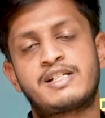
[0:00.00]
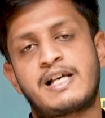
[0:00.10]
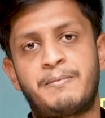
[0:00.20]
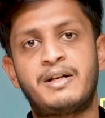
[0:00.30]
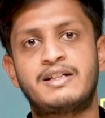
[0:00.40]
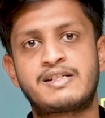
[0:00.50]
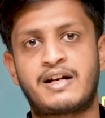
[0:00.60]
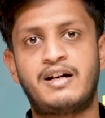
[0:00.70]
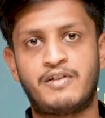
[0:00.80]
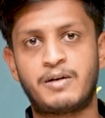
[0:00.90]
is happening in the
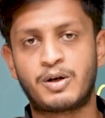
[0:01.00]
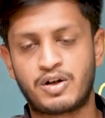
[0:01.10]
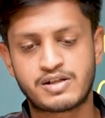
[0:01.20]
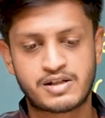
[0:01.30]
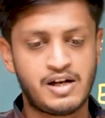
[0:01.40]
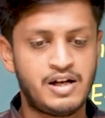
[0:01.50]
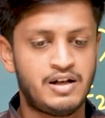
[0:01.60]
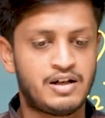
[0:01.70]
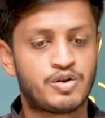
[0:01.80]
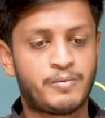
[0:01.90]
second event, because
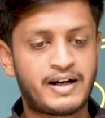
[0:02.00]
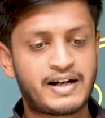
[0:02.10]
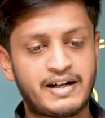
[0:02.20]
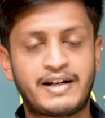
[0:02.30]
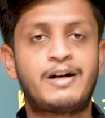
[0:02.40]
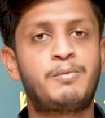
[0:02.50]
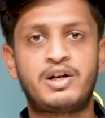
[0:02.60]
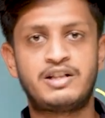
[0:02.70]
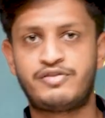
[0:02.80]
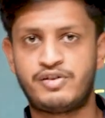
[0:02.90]
you might get a red
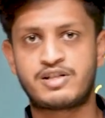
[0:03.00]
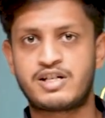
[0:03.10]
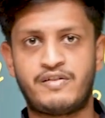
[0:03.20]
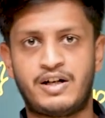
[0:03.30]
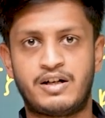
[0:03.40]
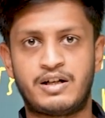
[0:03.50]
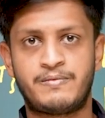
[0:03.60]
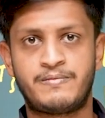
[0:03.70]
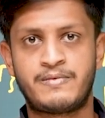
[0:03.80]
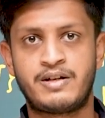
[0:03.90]
ball in the first event.
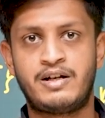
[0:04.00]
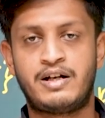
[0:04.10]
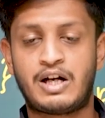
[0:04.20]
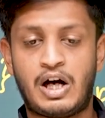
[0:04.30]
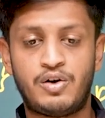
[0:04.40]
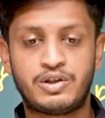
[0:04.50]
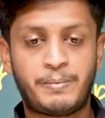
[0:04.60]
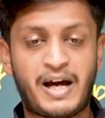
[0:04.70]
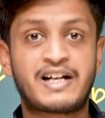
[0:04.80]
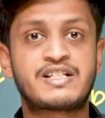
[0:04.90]
Now the
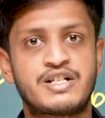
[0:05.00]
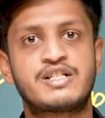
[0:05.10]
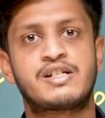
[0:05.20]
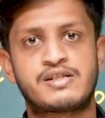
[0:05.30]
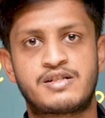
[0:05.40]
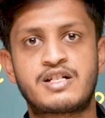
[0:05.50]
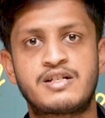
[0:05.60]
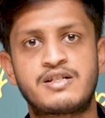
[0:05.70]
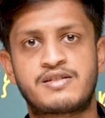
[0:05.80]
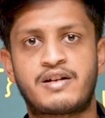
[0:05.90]
bag
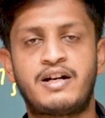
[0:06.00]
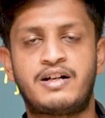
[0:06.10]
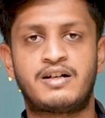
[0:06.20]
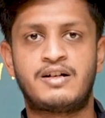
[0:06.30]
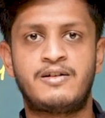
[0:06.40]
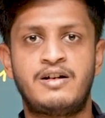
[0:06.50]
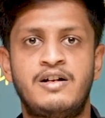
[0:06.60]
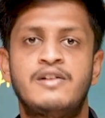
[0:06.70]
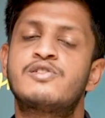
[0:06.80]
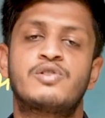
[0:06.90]
changes, right?
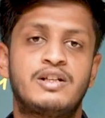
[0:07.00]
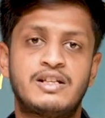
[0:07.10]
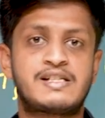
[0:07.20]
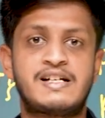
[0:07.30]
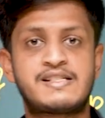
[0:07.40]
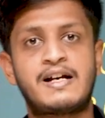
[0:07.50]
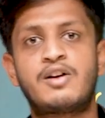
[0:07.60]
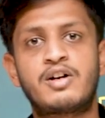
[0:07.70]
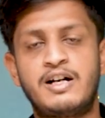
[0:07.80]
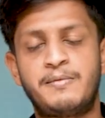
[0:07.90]
So in this case, they are
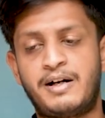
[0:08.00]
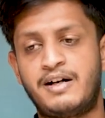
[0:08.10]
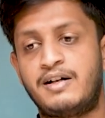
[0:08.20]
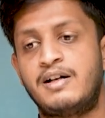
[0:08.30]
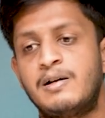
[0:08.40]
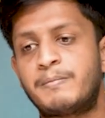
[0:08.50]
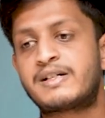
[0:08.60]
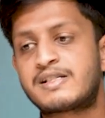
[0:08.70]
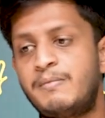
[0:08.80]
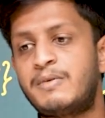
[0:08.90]
not independent.
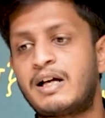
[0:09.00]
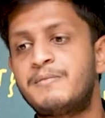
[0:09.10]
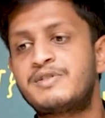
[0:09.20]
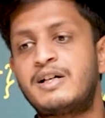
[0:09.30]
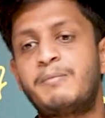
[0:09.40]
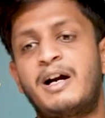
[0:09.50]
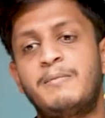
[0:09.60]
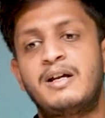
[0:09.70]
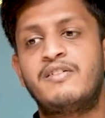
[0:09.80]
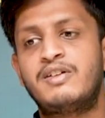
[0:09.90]
But sometimes it
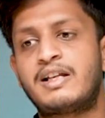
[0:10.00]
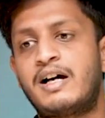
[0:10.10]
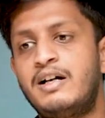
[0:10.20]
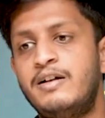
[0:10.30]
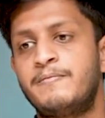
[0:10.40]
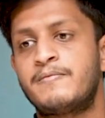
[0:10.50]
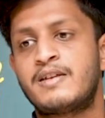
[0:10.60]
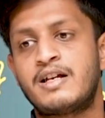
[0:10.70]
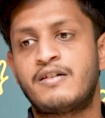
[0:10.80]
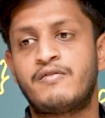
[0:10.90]
might be given that
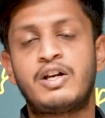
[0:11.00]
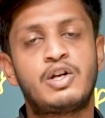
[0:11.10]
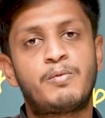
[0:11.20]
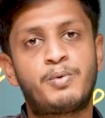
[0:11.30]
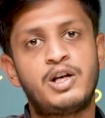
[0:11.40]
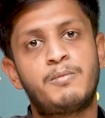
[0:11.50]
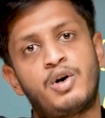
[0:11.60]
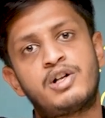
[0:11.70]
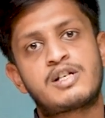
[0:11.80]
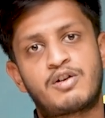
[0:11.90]
when you are pulling
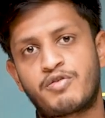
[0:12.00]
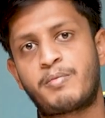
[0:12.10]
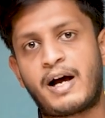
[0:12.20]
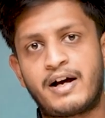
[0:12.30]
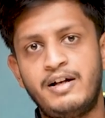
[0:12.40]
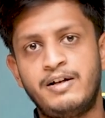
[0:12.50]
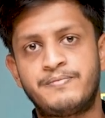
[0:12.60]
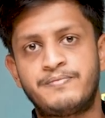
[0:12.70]
balls out of a bag,